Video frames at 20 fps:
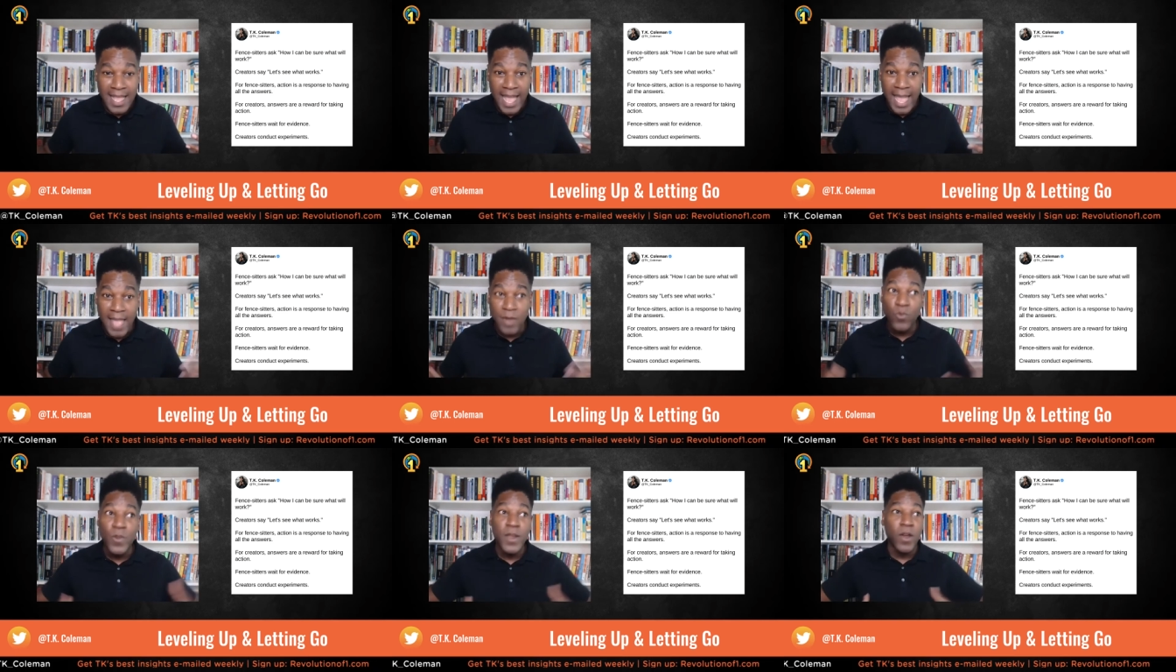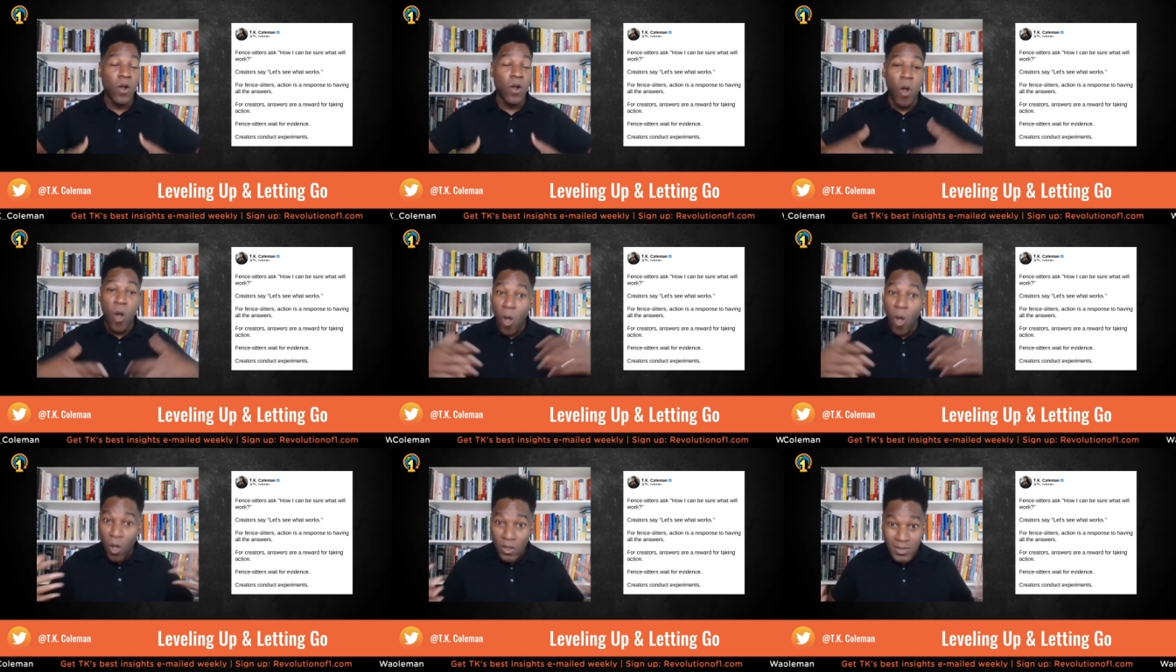and we are
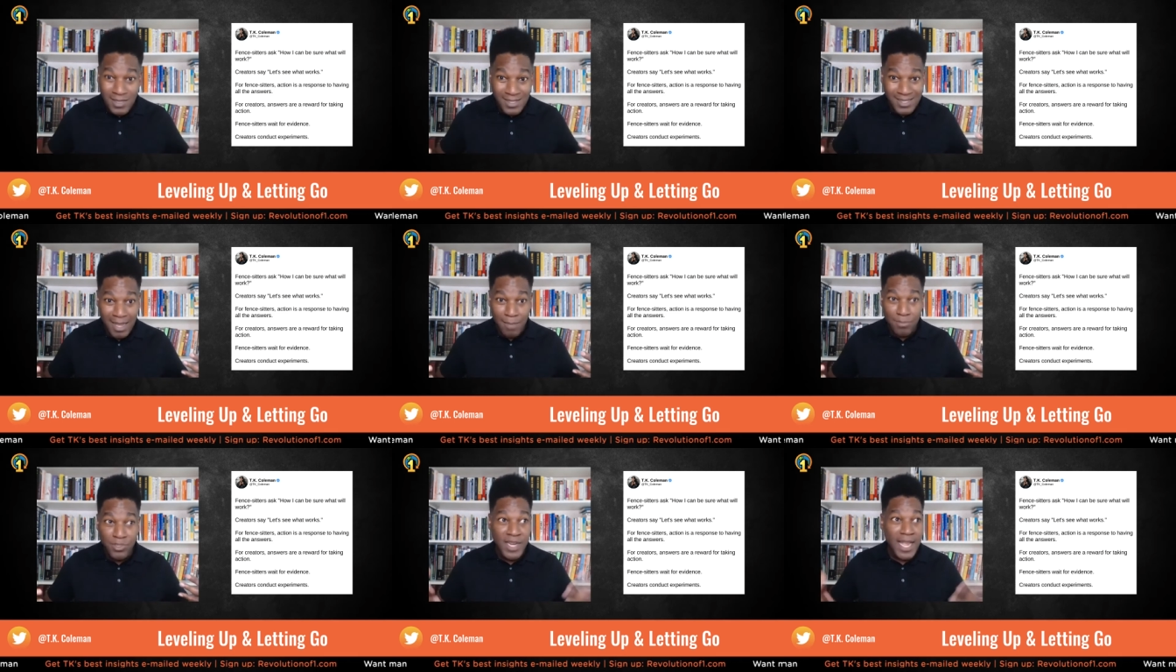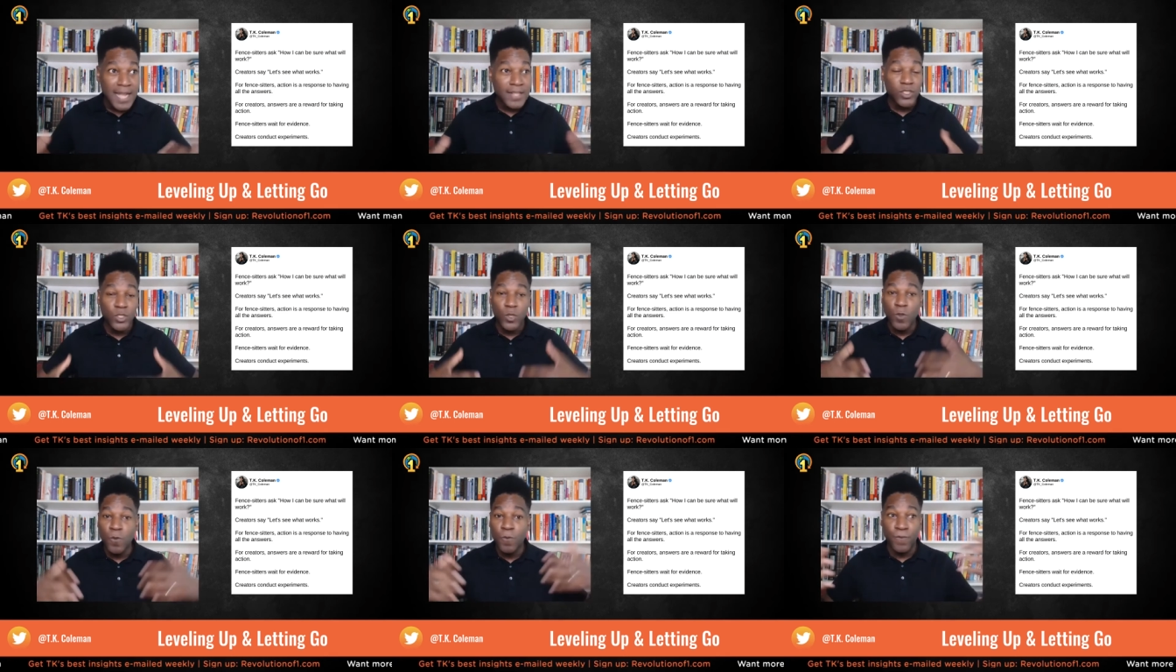all
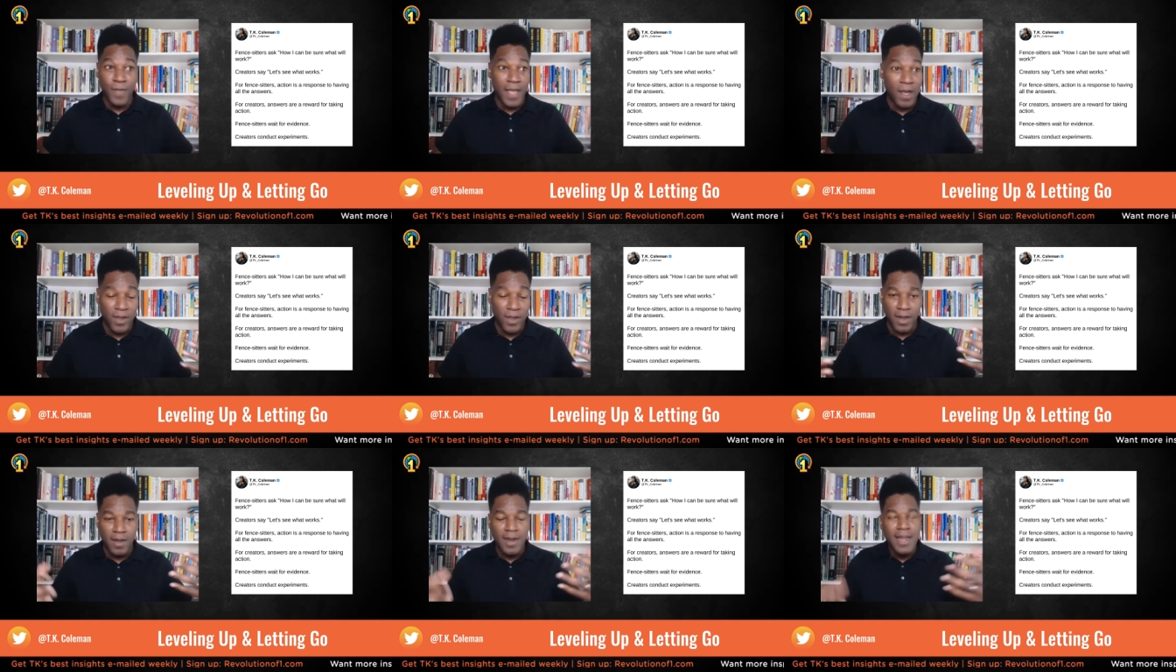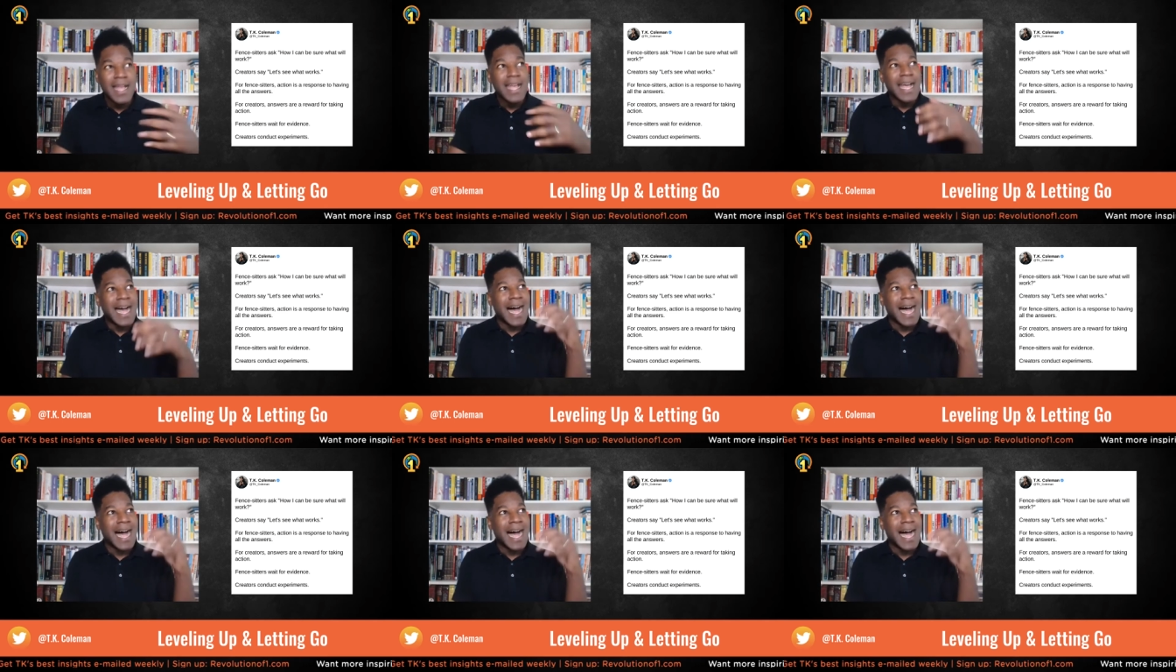subject to failure.